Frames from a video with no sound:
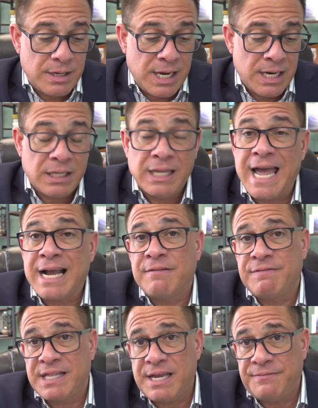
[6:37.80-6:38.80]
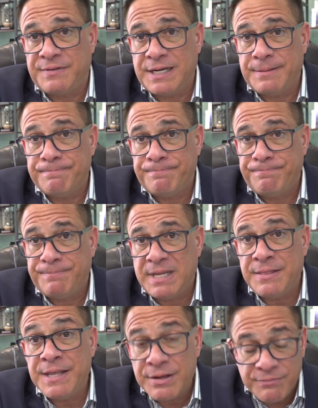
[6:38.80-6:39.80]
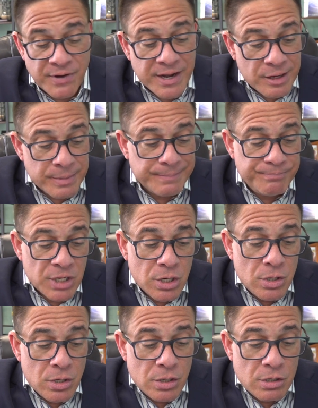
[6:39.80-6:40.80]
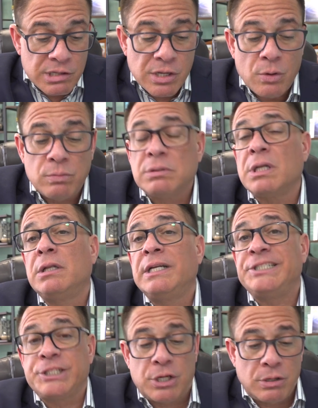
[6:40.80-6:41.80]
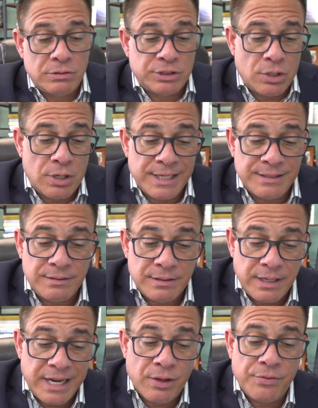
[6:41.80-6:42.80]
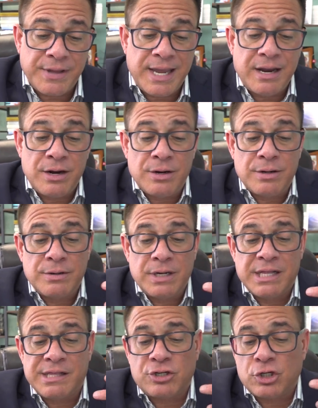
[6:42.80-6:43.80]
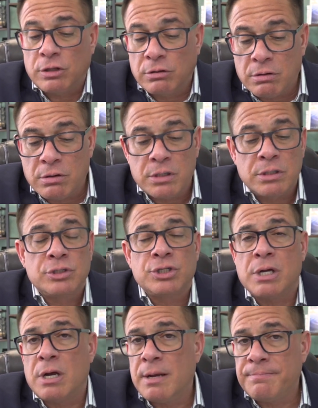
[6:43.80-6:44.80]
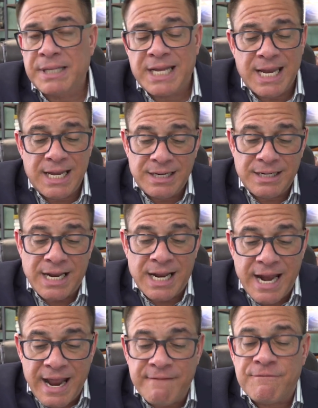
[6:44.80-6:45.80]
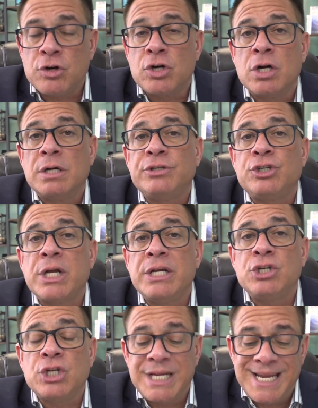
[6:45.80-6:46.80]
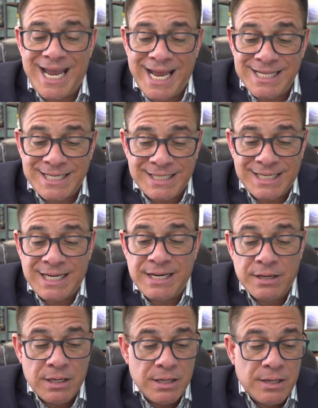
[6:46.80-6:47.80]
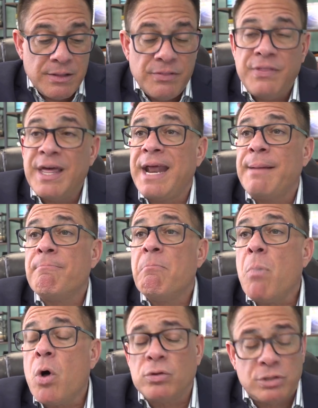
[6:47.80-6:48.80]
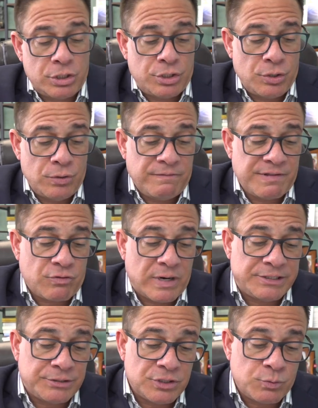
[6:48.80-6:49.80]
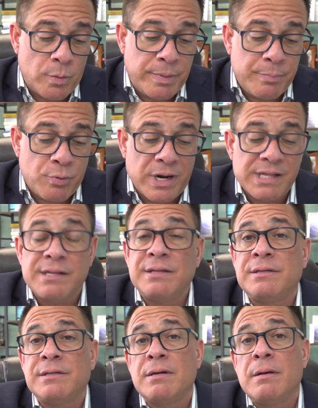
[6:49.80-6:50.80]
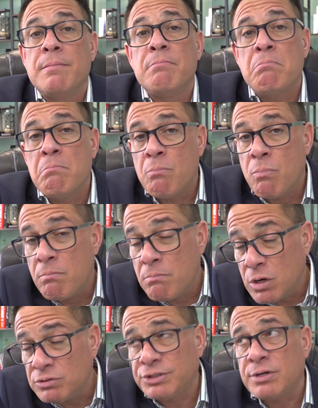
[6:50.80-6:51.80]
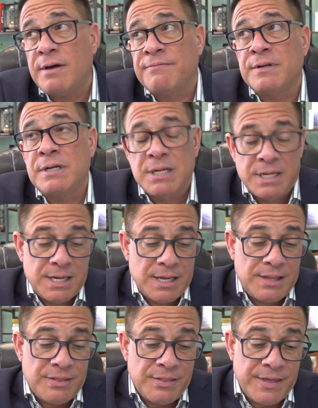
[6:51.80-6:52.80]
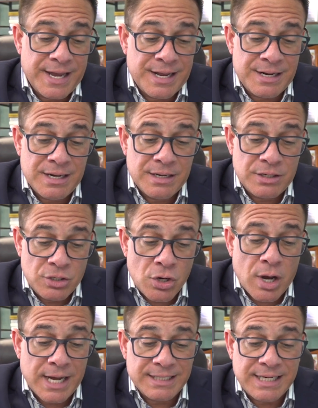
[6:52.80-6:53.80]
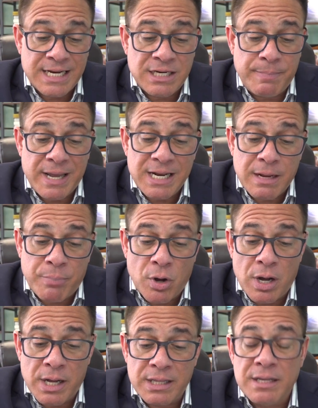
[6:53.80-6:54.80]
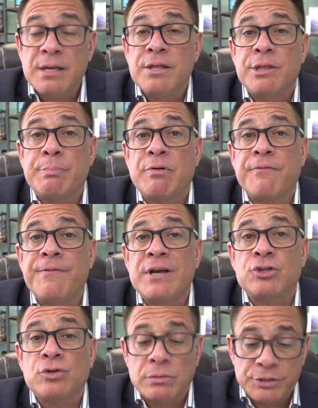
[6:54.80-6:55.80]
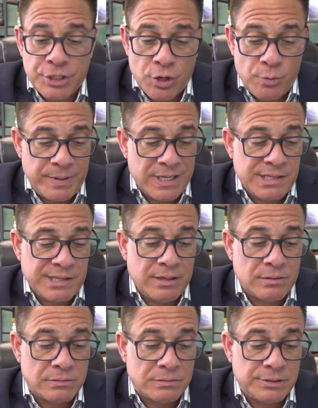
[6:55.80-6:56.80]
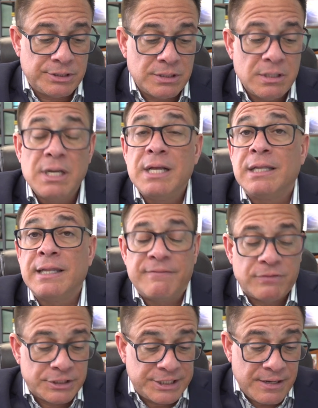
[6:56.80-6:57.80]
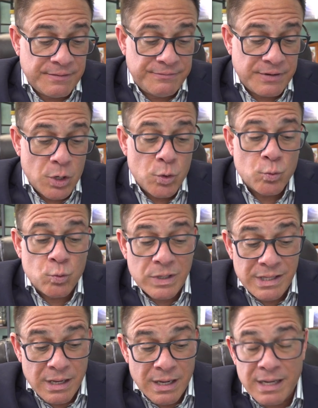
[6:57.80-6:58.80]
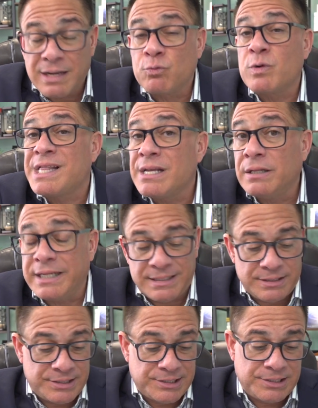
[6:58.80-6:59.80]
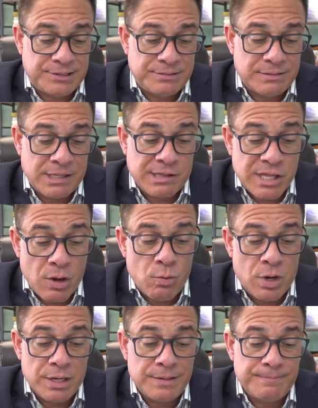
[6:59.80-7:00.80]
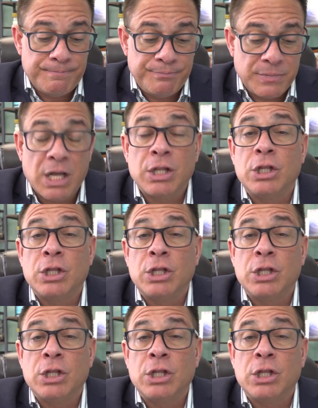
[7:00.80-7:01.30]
and a lack of safety in the environment. So the list goes on. Healthcare is such a large, complicated, and ever changing entity that a multitude of stressors will be present most often than not. And depending upon the professional's coping skills, levels of re- uh, resilience, and so on, a